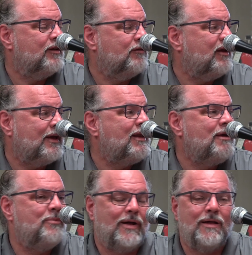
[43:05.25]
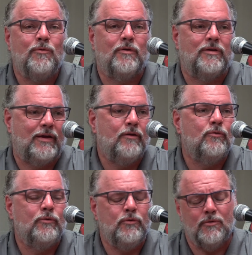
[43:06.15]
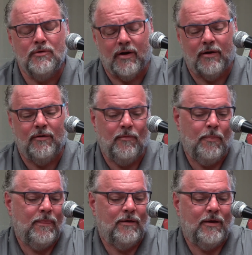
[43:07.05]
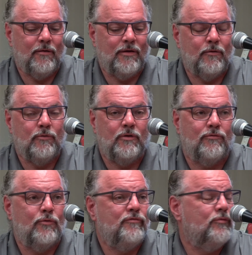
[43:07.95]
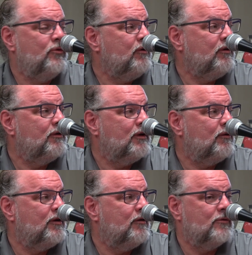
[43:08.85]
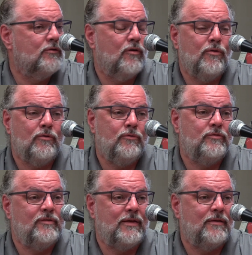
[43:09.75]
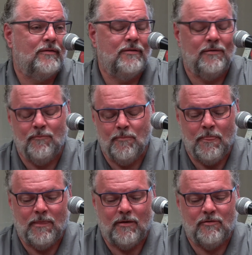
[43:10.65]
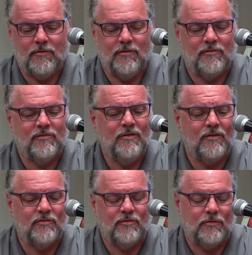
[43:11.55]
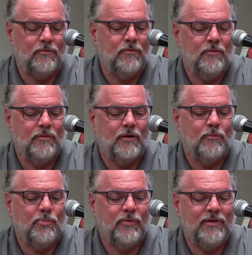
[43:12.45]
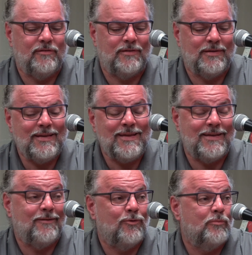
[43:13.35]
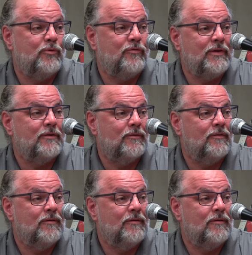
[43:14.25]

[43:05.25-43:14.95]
that. Anybody, I don't care who you are. I don't care who you vote for. I don't care how tall you stand. It should disgust you that our police need an armored vehicle.